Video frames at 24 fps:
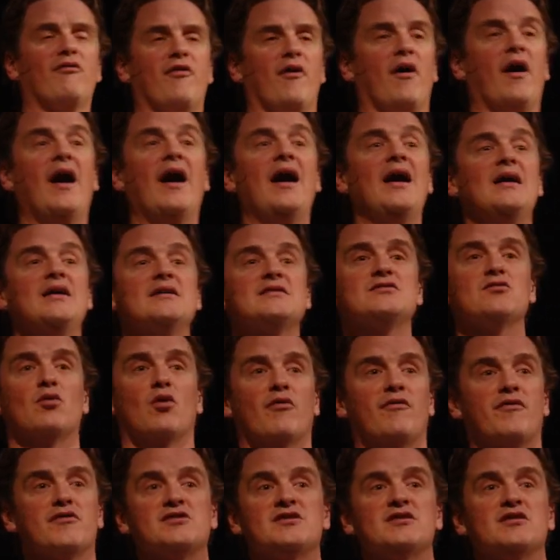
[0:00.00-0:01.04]
for hate
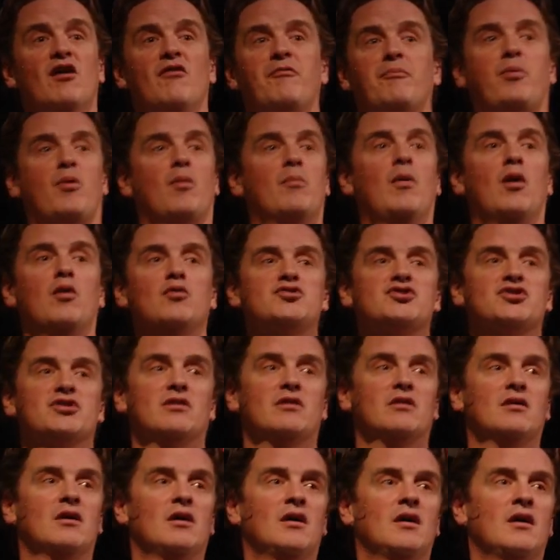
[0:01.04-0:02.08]
or for
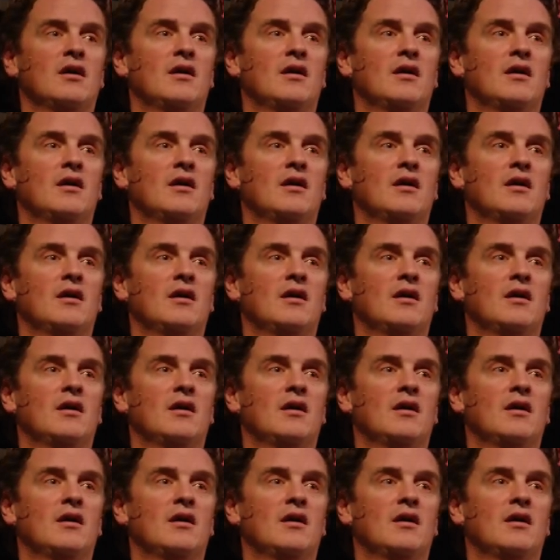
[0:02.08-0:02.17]
self-promotion,